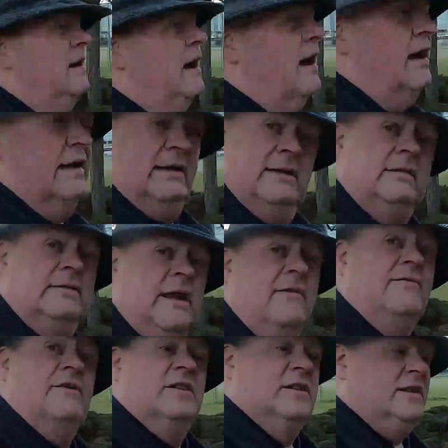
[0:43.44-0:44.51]
I
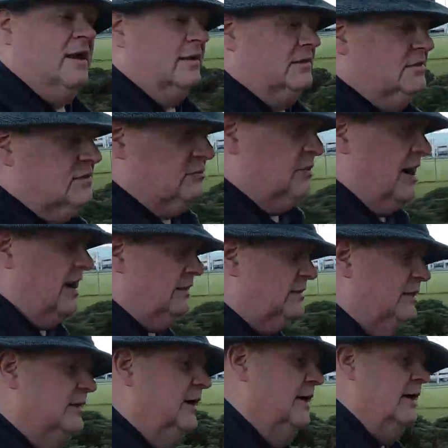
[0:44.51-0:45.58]
definitely got
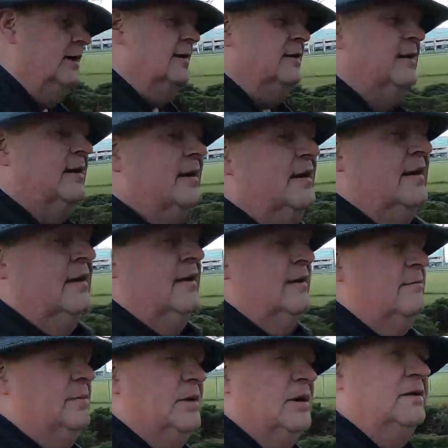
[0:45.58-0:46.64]
distracted, but